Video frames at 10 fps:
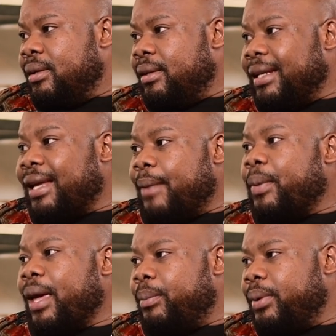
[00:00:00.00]
That gap
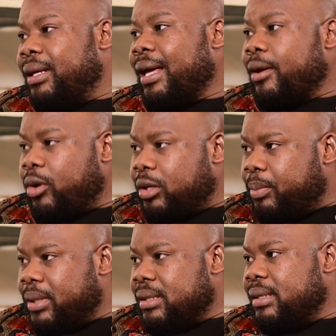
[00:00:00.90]
happened. I
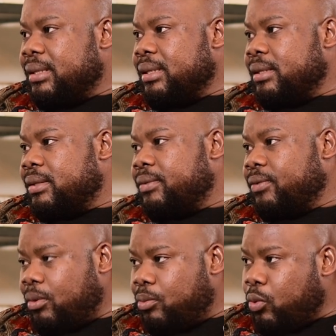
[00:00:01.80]
got businesses
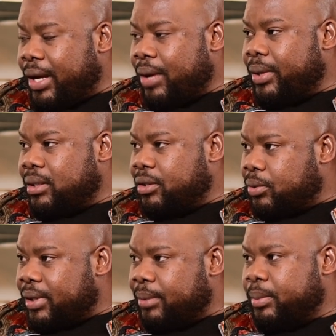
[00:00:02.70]
from where I wanted
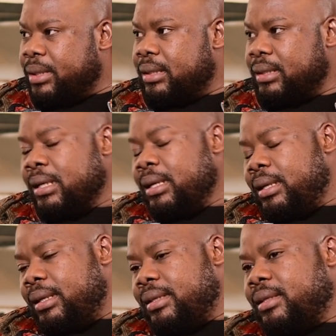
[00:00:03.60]
to get business.
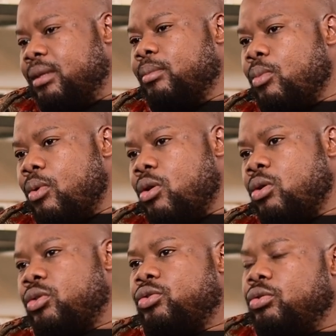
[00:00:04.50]
There's still
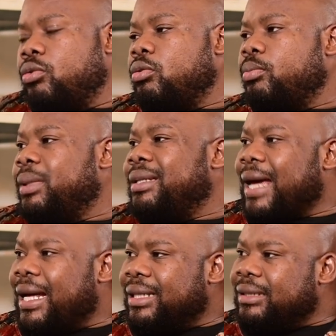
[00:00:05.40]
more to be
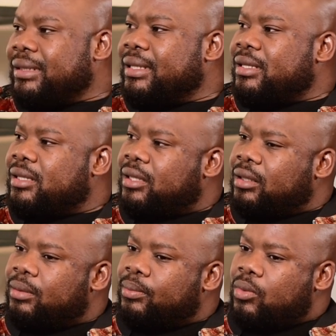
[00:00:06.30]
done. There's
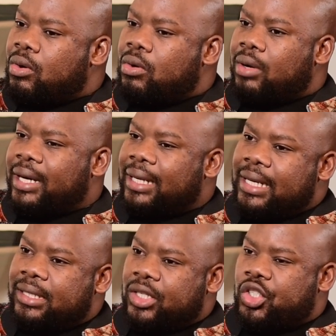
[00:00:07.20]
still more
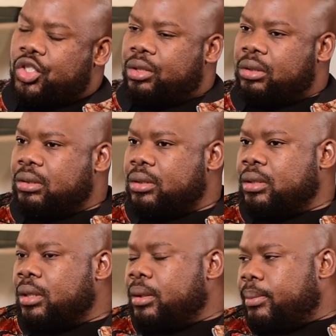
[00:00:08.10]
organizations
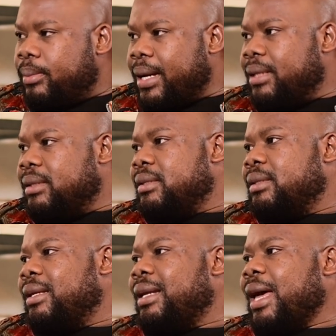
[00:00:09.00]

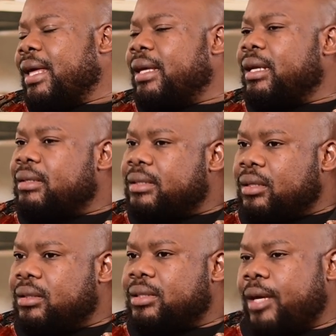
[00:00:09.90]
Minds that I can
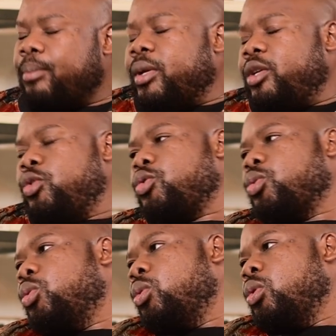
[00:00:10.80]
still tap
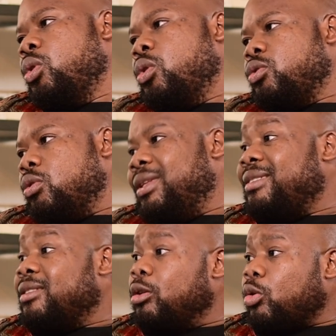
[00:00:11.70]
into. So
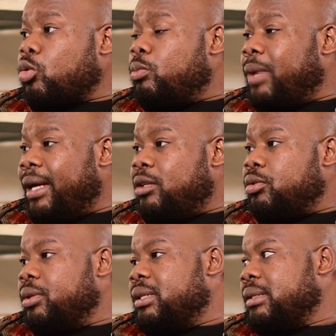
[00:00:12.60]
there's still room, and
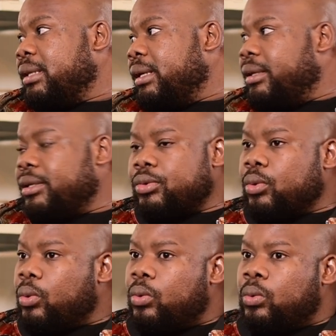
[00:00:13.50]
to this day, there's
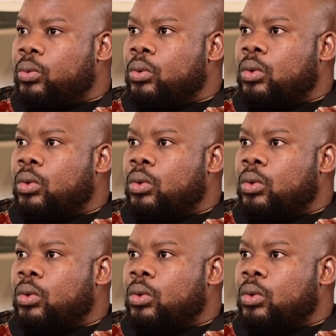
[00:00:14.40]
no